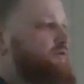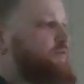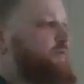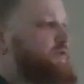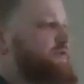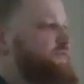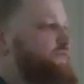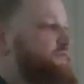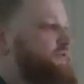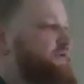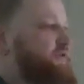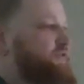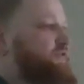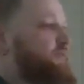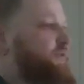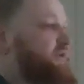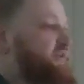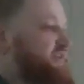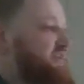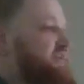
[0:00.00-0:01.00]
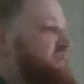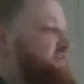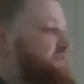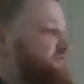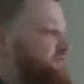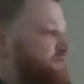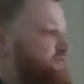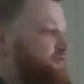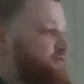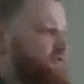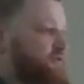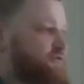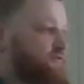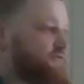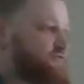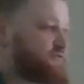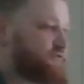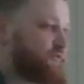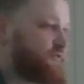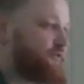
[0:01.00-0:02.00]
when you look at the way the Eastern Church
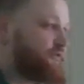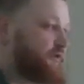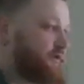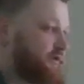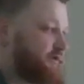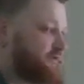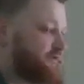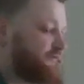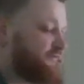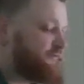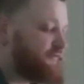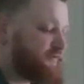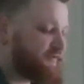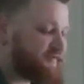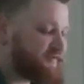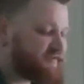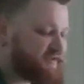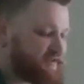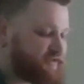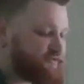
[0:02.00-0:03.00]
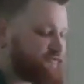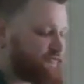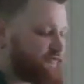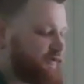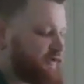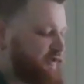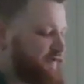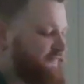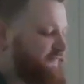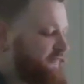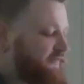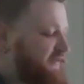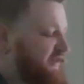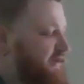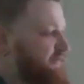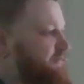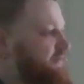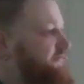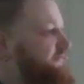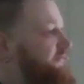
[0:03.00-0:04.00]
used to do it in the 4th century,
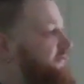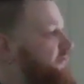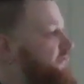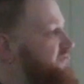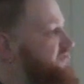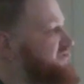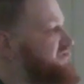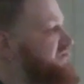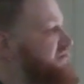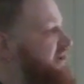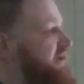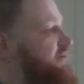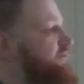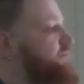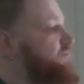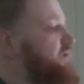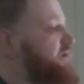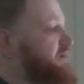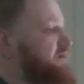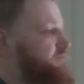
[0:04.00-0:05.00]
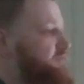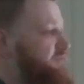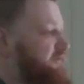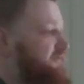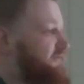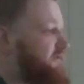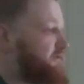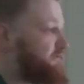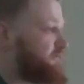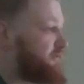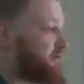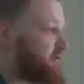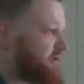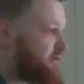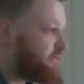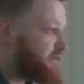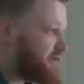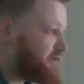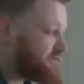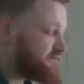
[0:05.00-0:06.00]
they were focusing on what Epiphany really
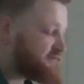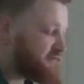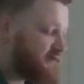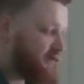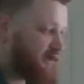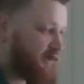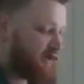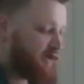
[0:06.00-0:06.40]
means.